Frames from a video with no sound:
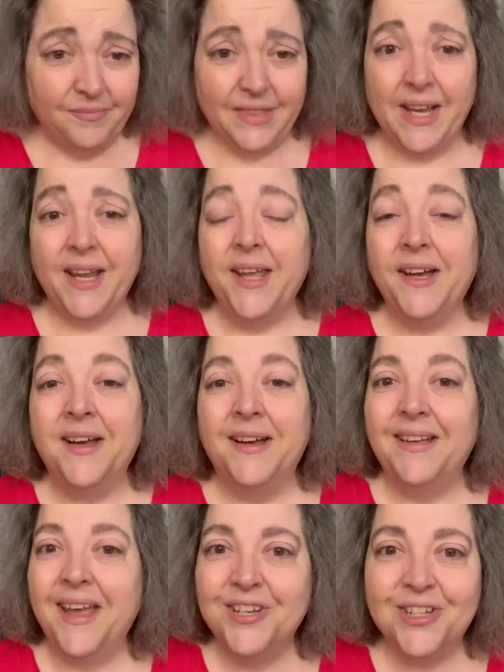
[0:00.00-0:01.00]
and
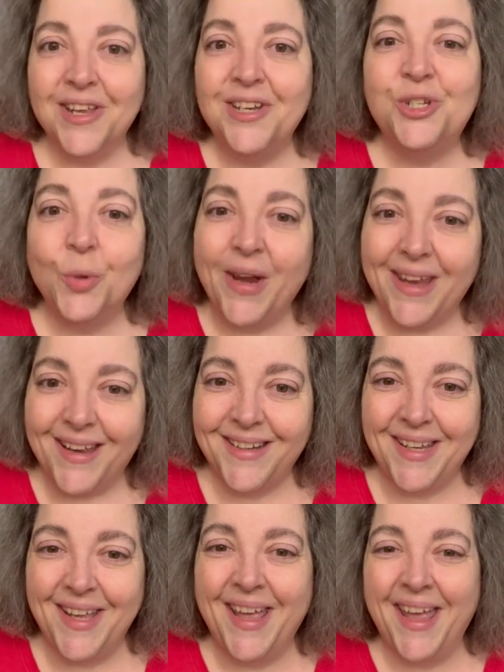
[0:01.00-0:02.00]
enjoy it.
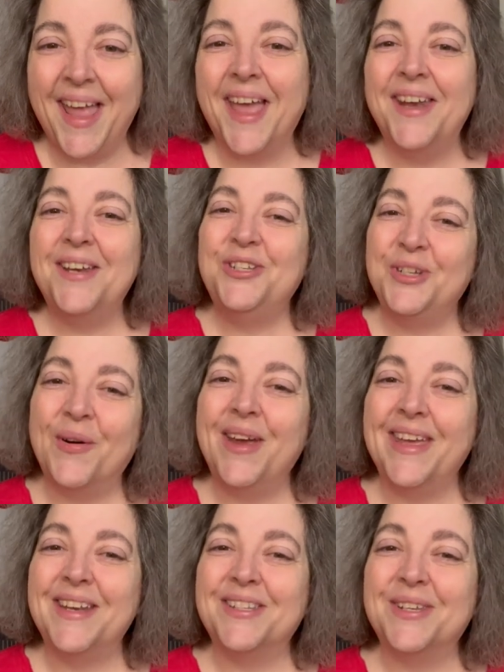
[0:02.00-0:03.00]

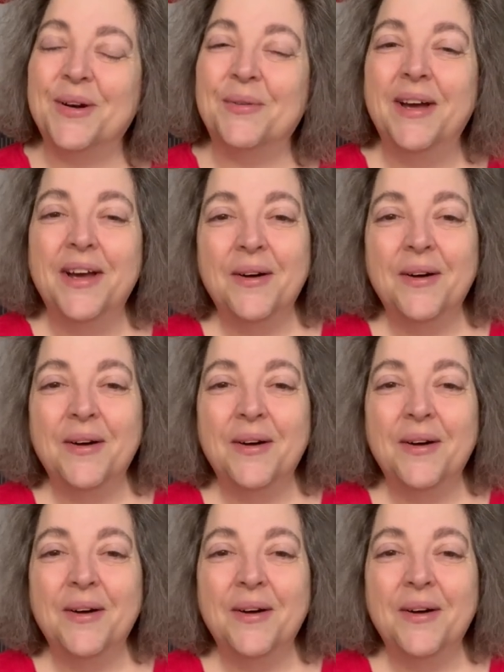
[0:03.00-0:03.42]
So